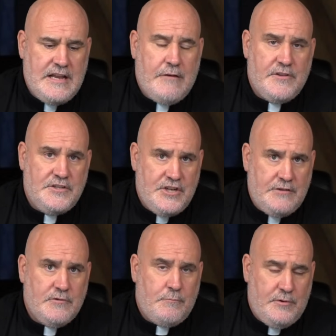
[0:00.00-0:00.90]
down the
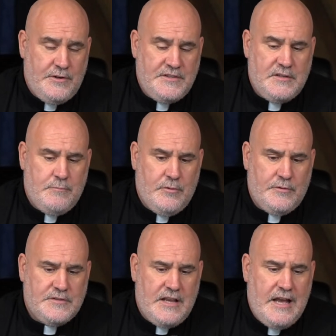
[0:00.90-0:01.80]
general
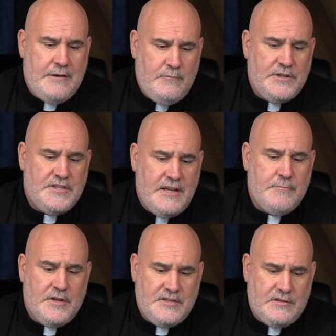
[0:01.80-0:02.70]
principles on which they
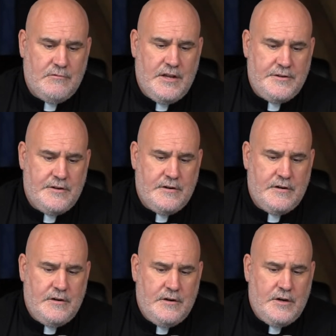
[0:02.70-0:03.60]
must surrender.
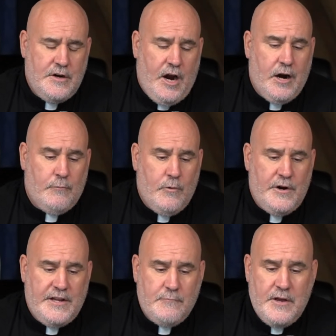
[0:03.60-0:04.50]
Our
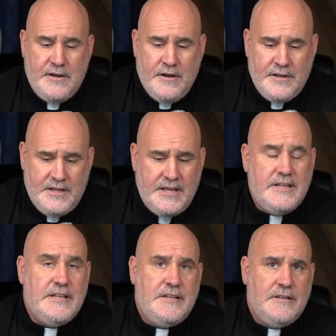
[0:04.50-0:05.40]
warning went
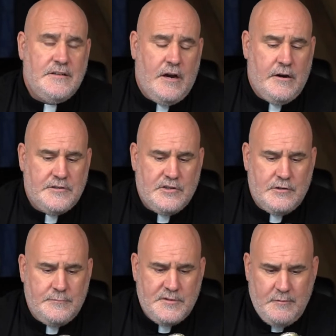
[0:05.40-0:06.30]
unheeded. Our
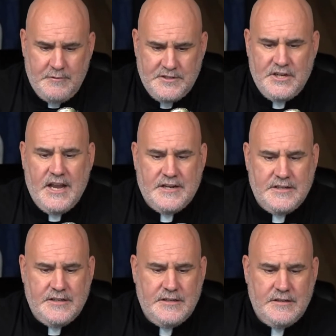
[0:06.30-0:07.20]
terms were
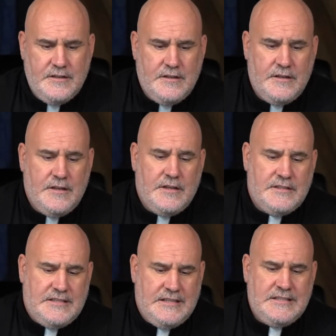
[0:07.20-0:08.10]
rejected.
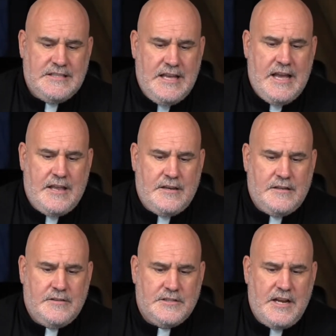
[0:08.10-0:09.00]
Since then,
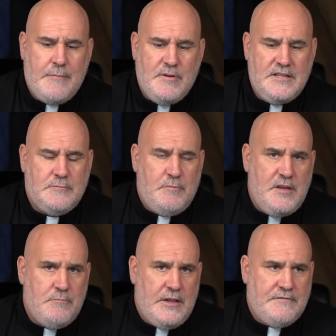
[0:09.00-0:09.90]
the Japanese
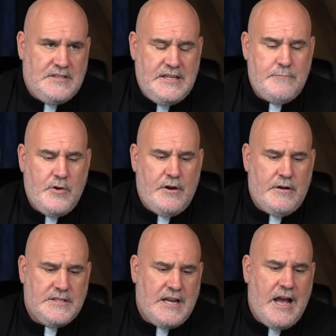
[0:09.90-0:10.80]
people have seen what our
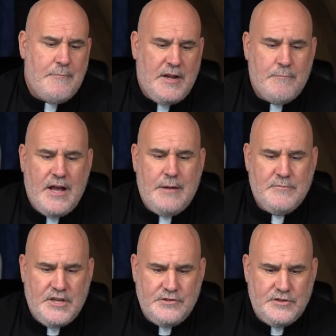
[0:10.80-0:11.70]
atomic bomb
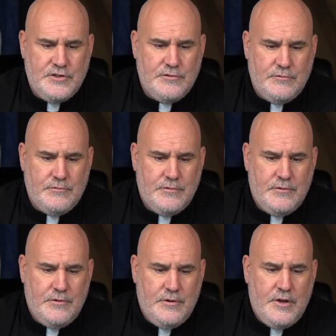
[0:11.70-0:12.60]
can do.
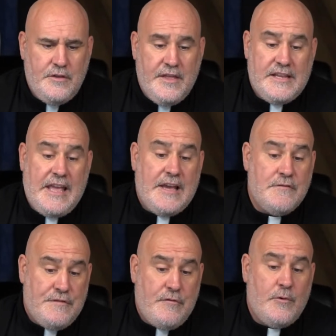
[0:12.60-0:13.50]
They can
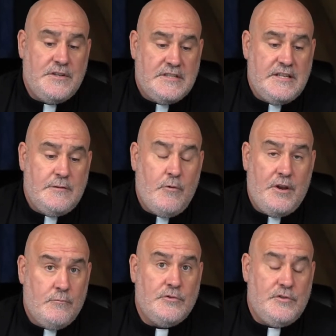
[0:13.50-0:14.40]
foresee what
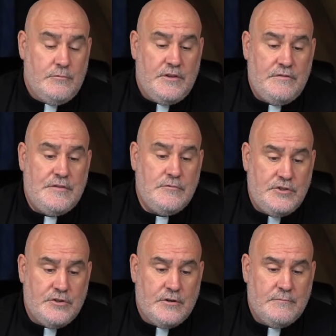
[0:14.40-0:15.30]
it will do in the
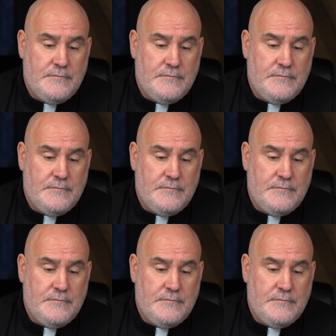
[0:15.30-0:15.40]
future.